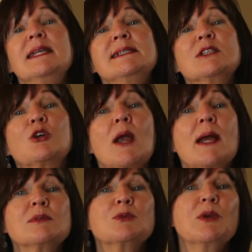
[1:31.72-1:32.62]
These
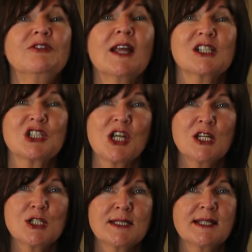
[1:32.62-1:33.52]
cramps reflect
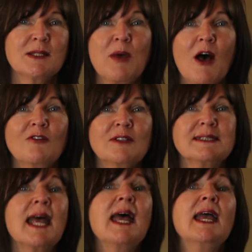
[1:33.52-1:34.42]
changes in the
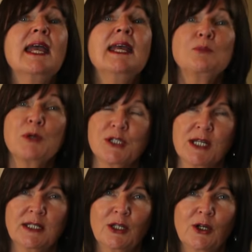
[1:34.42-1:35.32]
pelvis, in
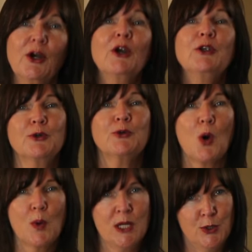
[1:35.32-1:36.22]
particular your
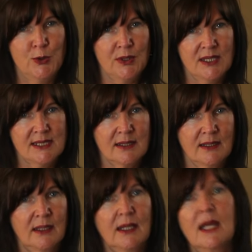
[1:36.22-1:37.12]
growing uterus.
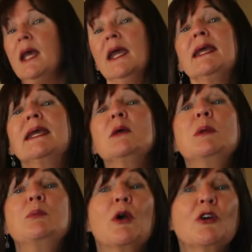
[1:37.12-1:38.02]
It can
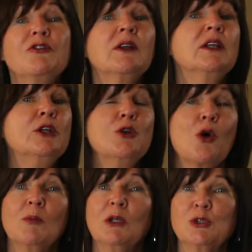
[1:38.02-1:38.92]
be perfectly
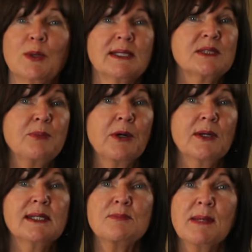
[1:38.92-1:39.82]
normal to
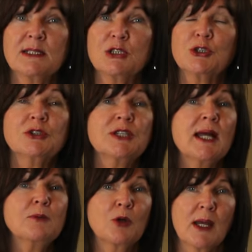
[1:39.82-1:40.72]
experience menstrual
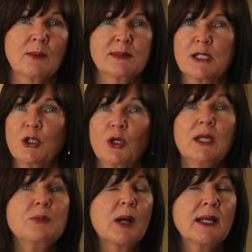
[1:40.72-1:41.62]
type cramps in
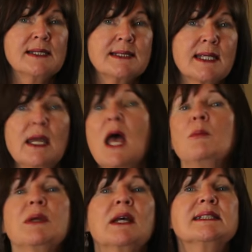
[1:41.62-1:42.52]
early pregnancy
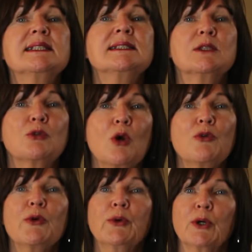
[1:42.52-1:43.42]
because this
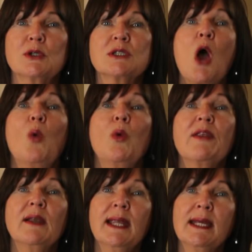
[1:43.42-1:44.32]
growth occurs where
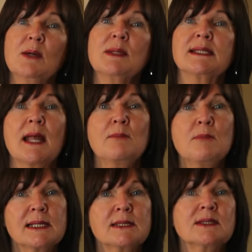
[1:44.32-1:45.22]
the ligaments and
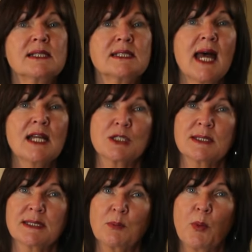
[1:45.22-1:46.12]
muscles attach
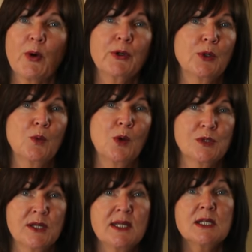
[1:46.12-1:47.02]
and support your womb
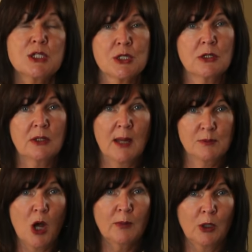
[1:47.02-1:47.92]
to the internal
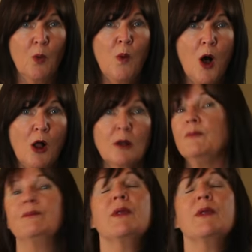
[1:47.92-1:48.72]
abdominal wall.